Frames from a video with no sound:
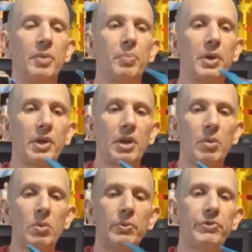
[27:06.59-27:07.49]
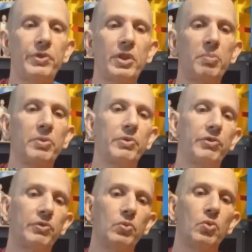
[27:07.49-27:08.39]
But I would always see that up in the
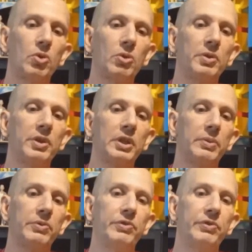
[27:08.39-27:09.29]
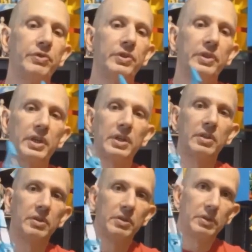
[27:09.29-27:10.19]
store, and I would see that,
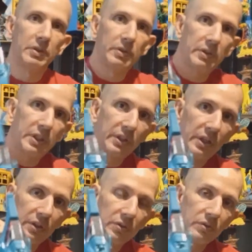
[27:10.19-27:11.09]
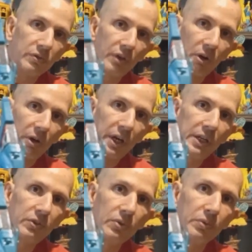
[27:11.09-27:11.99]
like that
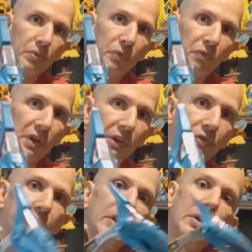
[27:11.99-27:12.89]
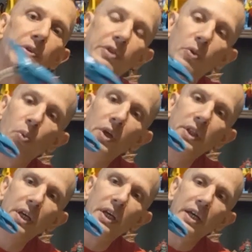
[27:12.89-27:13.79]
pterodactyl face, and I was like,
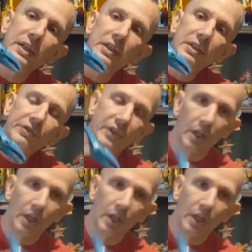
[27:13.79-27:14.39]
what the heck is it?